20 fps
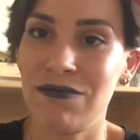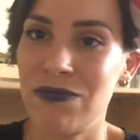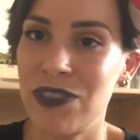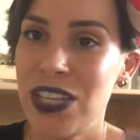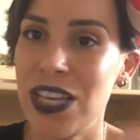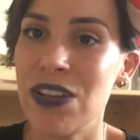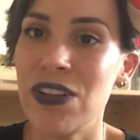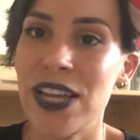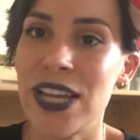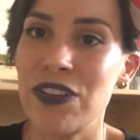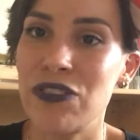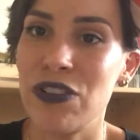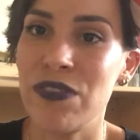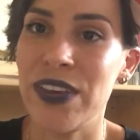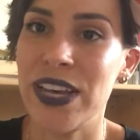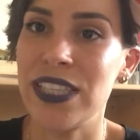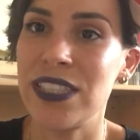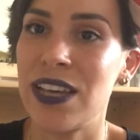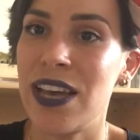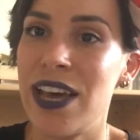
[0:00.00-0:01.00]
single entry
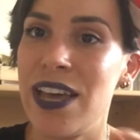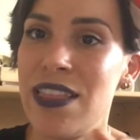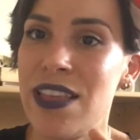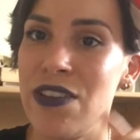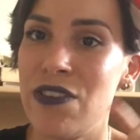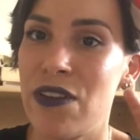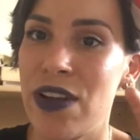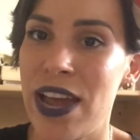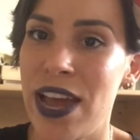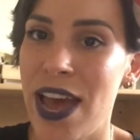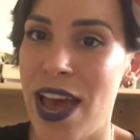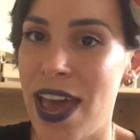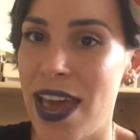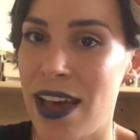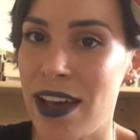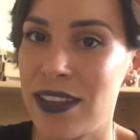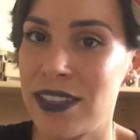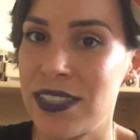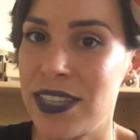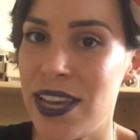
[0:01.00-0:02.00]
visa, and then your
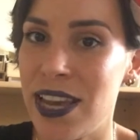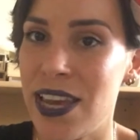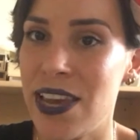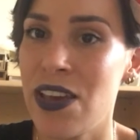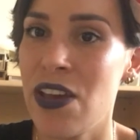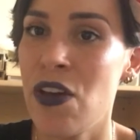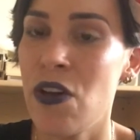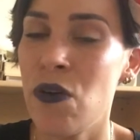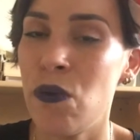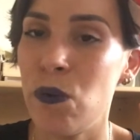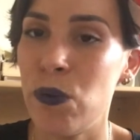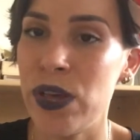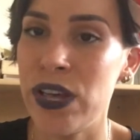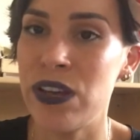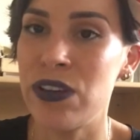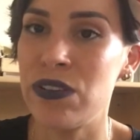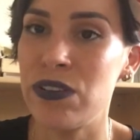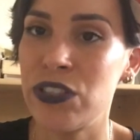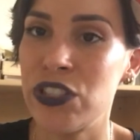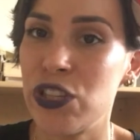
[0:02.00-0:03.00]
ARC
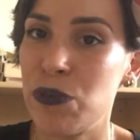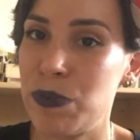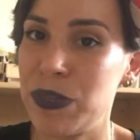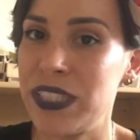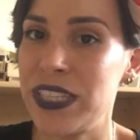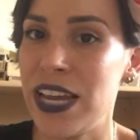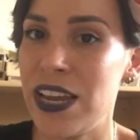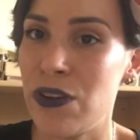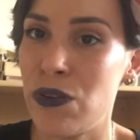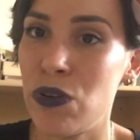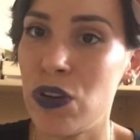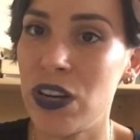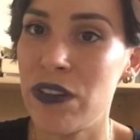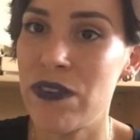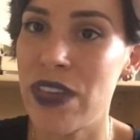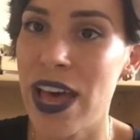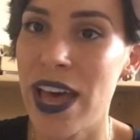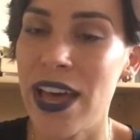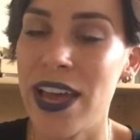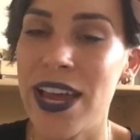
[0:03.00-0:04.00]
will supersede all of
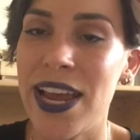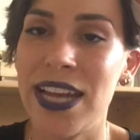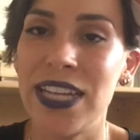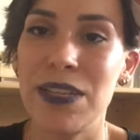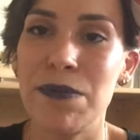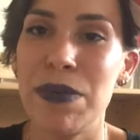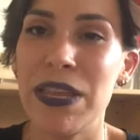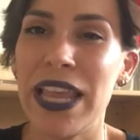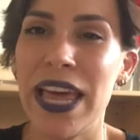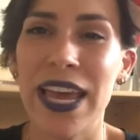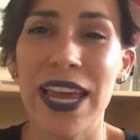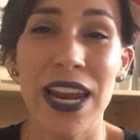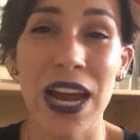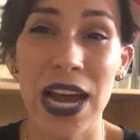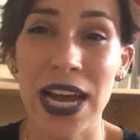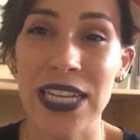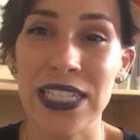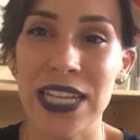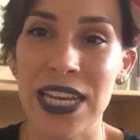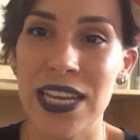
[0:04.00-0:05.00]
that. It's a bit like an
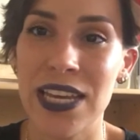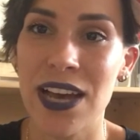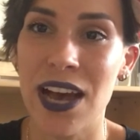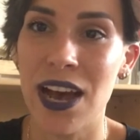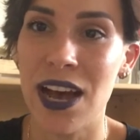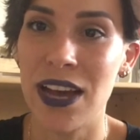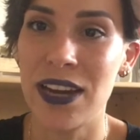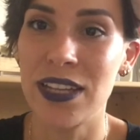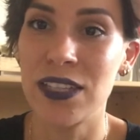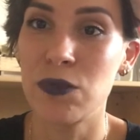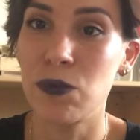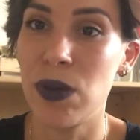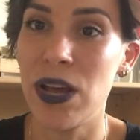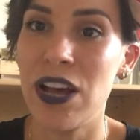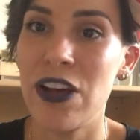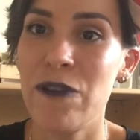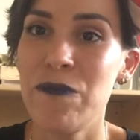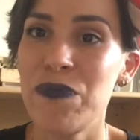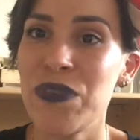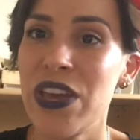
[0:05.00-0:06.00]
ID card as
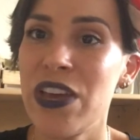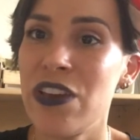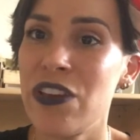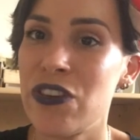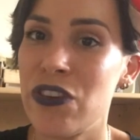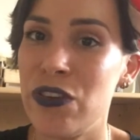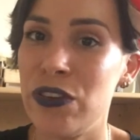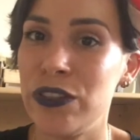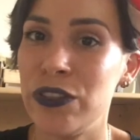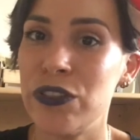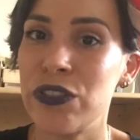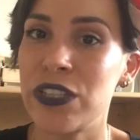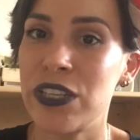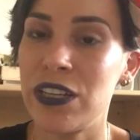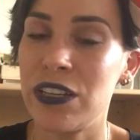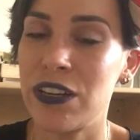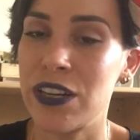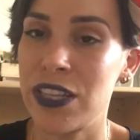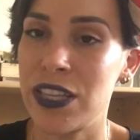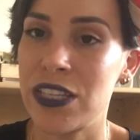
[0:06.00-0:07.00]
well. You use it a
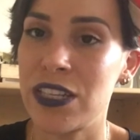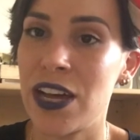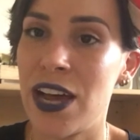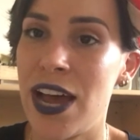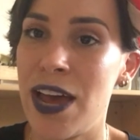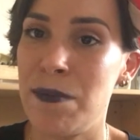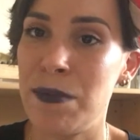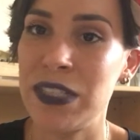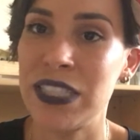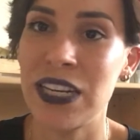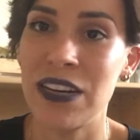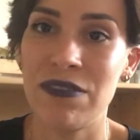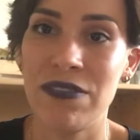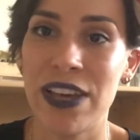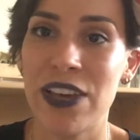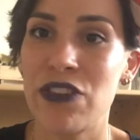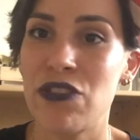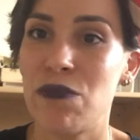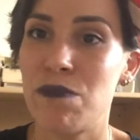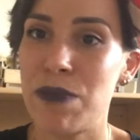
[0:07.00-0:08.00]
lot of the time instead of
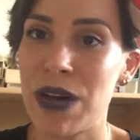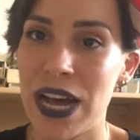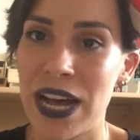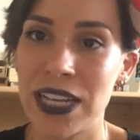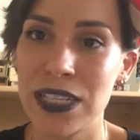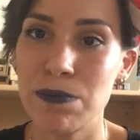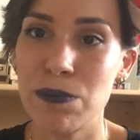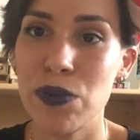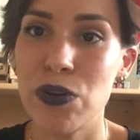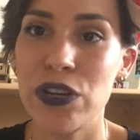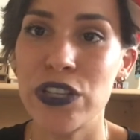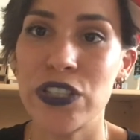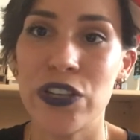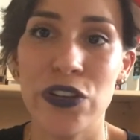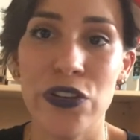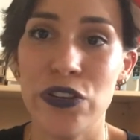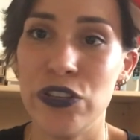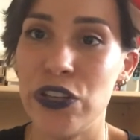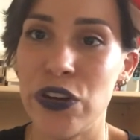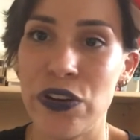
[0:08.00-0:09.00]
your passport, so
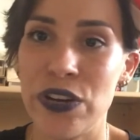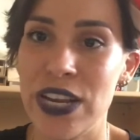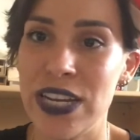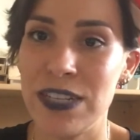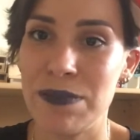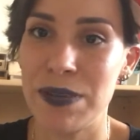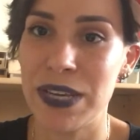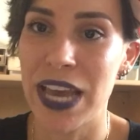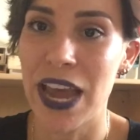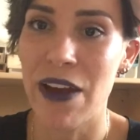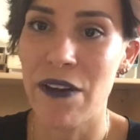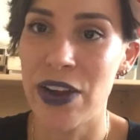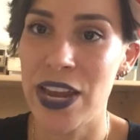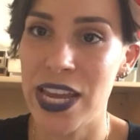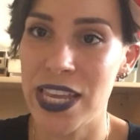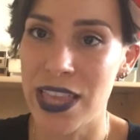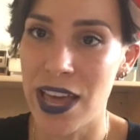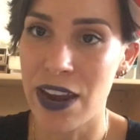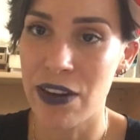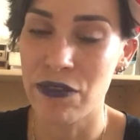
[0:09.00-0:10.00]
you don't need to be
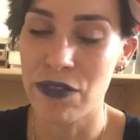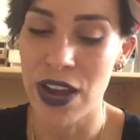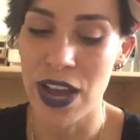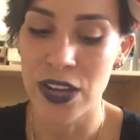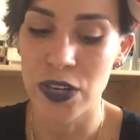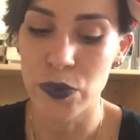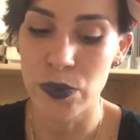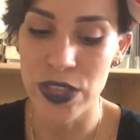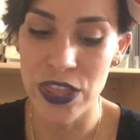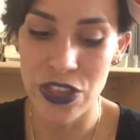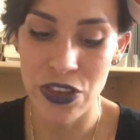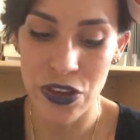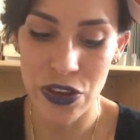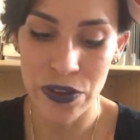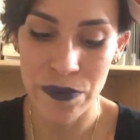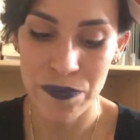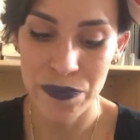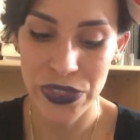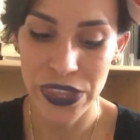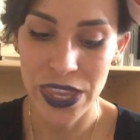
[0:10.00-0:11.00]
carrying that around with
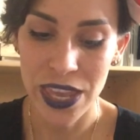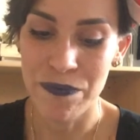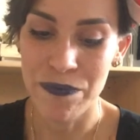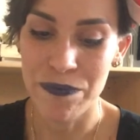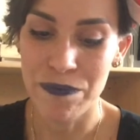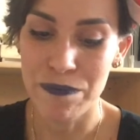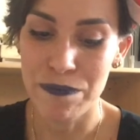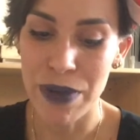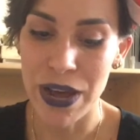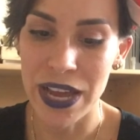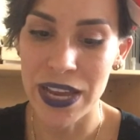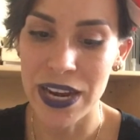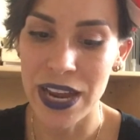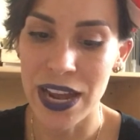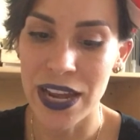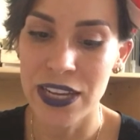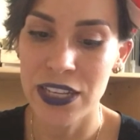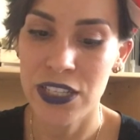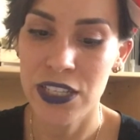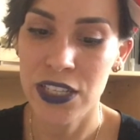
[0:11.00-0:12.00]
you. But
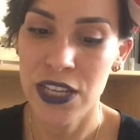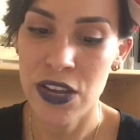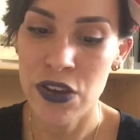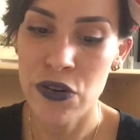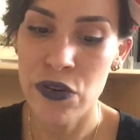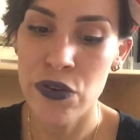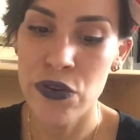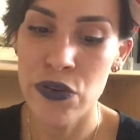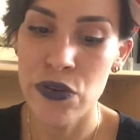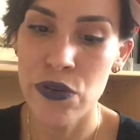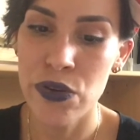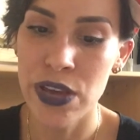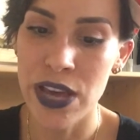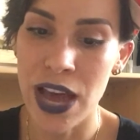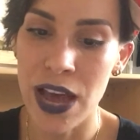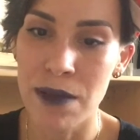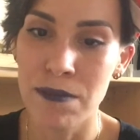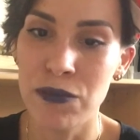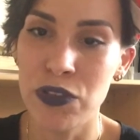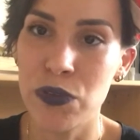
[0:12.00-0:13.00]
until you
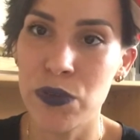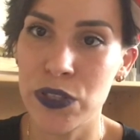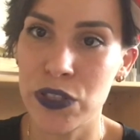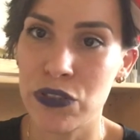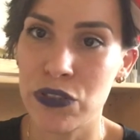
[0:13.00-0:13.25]
come to